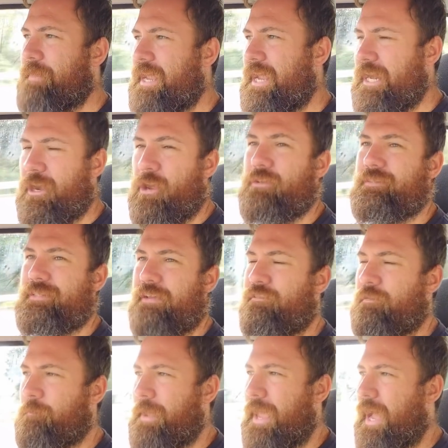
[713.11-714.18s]

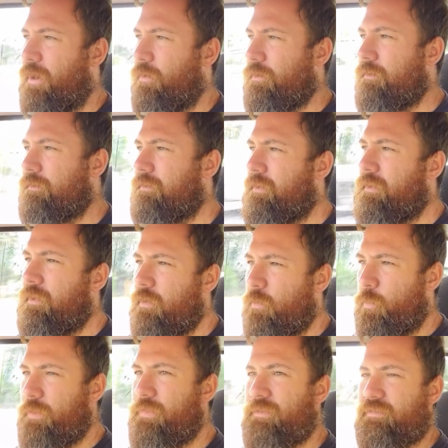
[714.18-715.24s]
EN07 powered
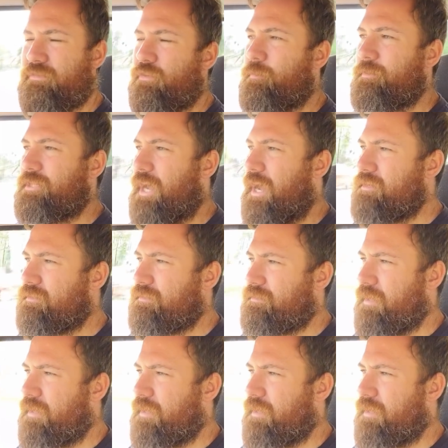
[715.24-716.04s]
with the supercharger.